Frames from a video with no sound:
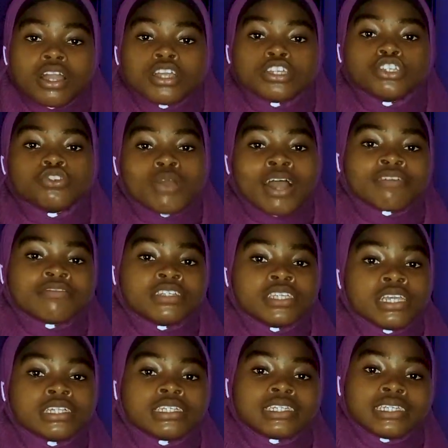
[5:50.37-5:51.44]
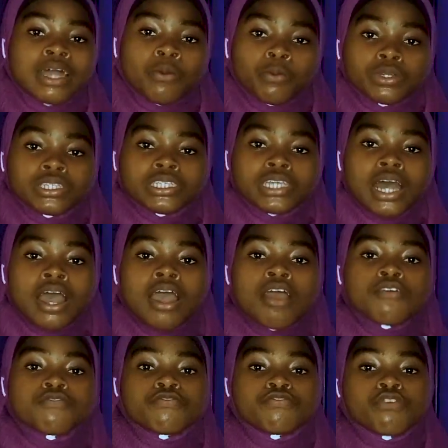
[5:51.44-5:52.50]
You have changed that water
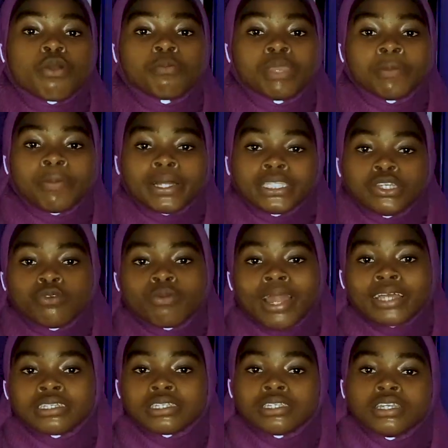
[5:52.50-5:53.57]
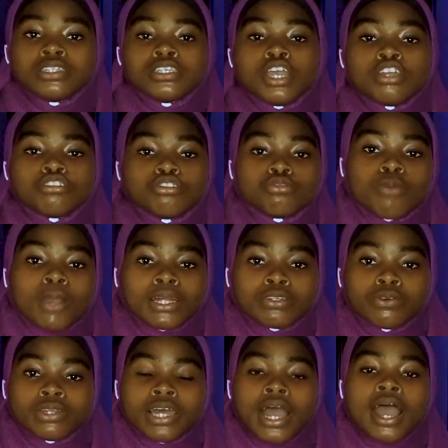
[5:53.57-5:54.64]
from a particular state to
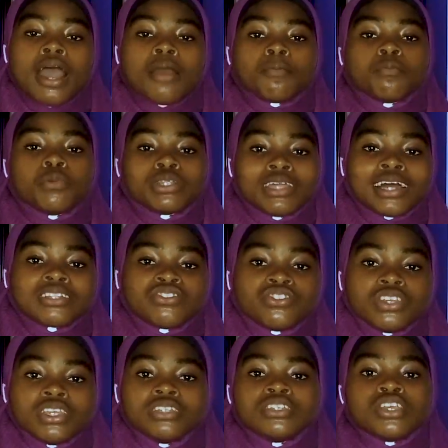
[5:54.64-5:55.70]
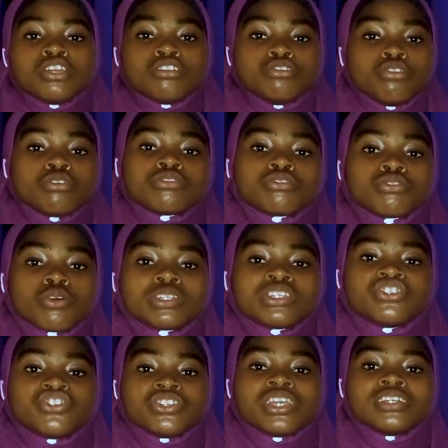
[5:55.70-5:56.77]
another, but that change does not
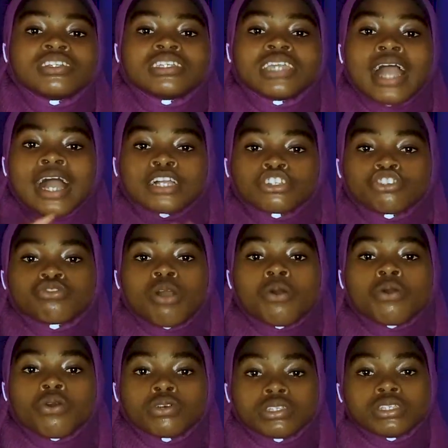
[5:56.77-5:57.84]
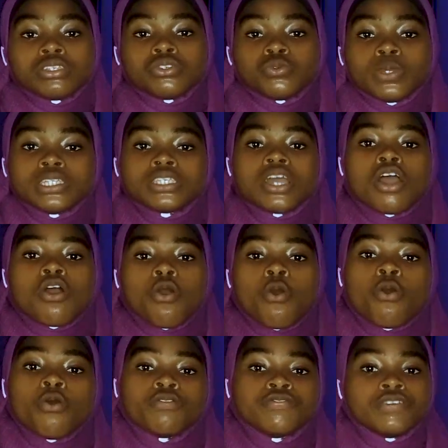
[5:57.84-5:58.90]
change the actual constituent
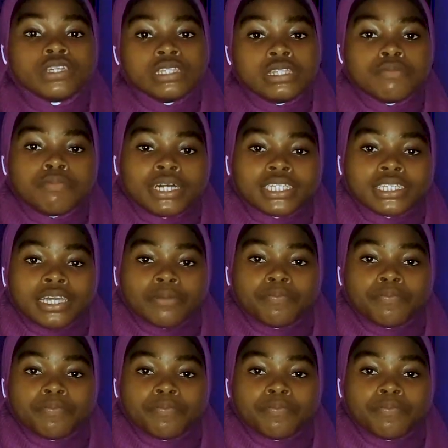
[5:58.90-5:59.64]
of the matter.